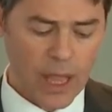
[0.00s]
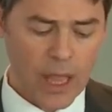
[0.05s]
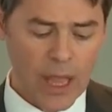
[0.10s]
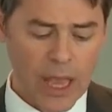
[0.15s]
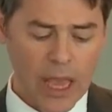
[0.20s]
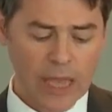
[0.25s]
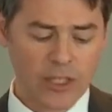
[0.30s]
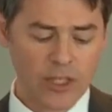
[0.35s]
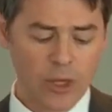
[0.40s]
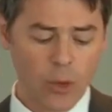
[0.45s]

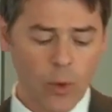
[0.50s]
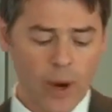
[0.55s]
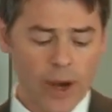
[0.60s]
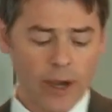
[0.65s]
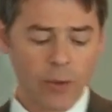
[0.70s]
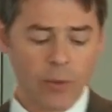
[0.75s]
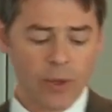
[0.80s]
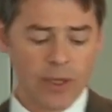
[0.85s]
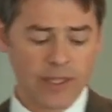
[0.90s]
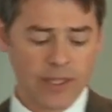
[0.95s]
And so where
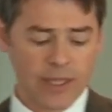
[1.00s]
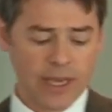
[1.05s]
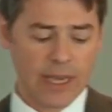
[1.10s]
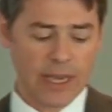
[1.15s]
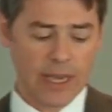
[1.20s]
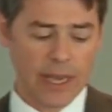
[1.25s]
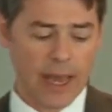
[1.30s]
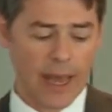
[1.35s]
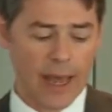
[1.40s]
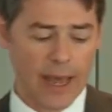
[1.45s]
do we
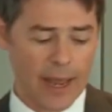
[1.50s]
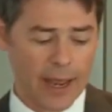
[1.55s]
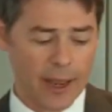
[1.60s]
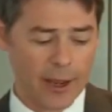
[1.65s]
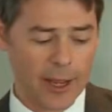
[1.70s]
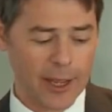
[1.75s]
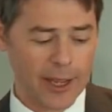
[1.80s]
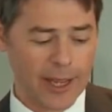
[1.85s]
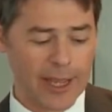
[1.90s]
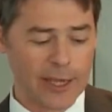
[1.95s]
see,
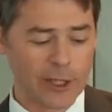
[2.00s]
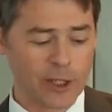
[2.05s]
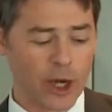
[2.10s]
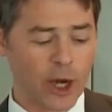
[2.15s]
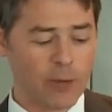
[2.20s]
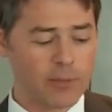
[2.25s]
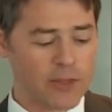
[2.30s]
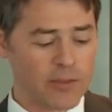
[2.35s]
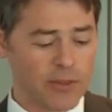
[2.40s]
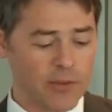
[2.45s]
in
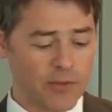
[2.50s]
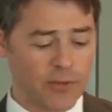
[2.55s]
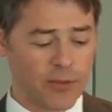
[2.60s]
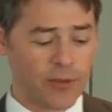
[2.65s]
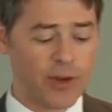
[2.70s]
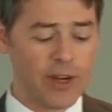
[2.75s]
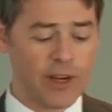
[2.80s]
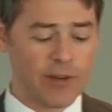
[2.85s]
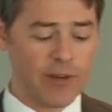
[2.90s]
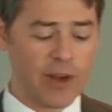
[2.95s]
terms of the
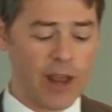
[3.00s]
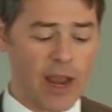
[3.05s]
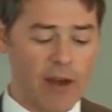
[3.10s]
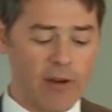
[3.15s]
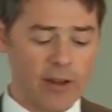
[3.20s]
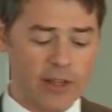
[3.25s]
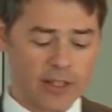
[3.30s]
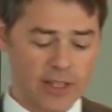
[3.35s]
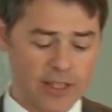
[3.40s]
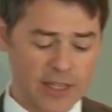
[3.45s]
3 different
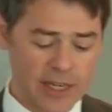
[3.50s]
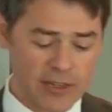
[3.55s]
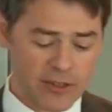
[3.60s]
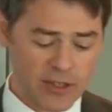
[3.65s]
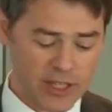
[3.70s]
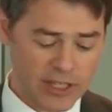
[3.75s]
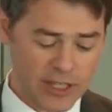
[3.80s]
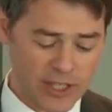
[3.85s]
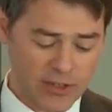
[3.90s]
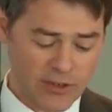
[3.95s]
areas, there's an
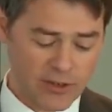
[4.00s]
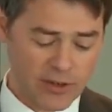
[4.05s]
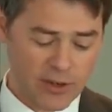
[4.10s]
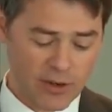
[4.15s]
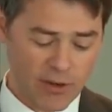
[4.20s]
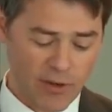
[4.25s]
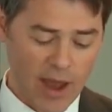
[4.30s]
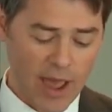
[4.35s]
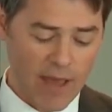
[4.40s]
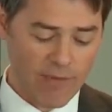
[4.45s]
interesting
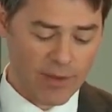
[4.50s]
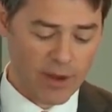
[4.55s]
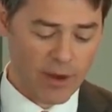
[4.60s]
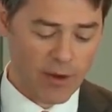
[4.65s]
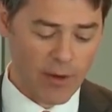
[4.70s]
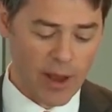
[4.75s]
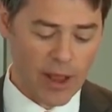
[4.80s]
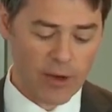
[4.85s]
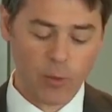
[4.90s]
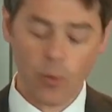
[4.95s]
graph here
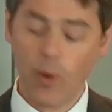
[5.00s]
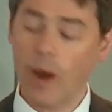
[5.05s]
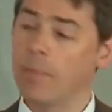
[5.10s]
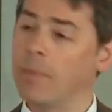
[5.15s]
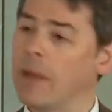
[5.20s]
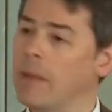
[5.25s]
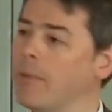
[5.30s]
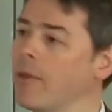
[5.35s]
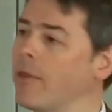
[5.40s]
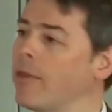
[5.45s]
around where
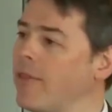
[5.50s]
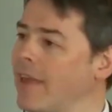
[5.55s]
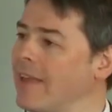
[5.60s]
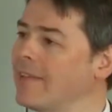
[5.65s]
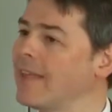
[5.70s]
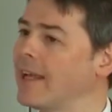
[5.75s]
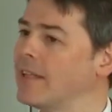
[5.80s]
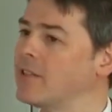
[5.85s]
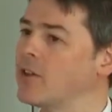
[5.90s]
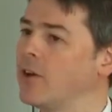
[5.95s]
people
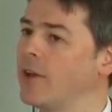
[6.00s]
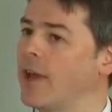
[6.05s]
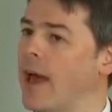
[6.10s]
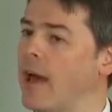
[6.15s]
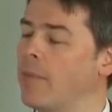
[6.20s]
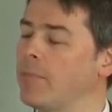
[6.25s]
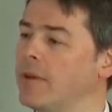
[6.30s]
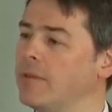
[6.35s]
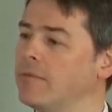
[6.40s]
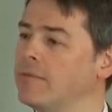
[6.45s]
think that's going to
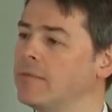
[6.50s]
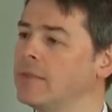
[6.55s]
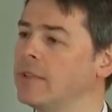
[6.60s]
happen.